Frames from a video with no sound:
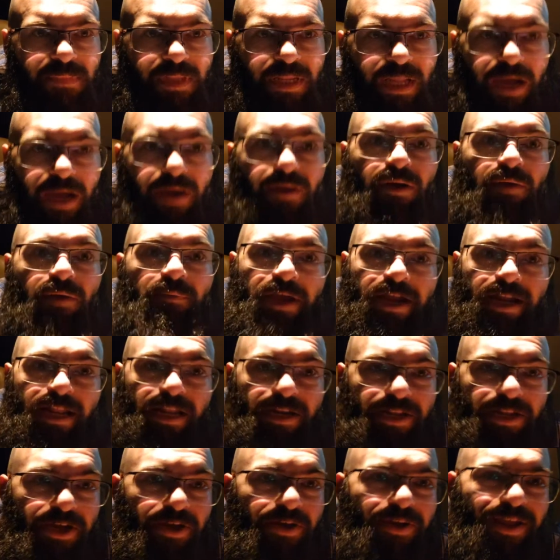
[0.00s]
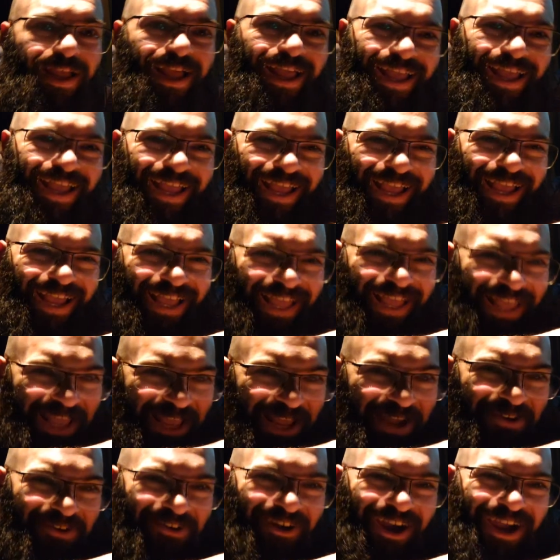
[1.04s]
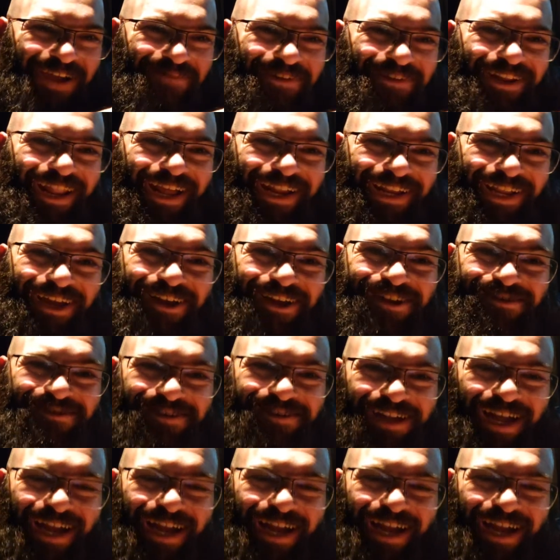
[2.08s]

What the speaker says: Oh, man, I know. Raymond, I know.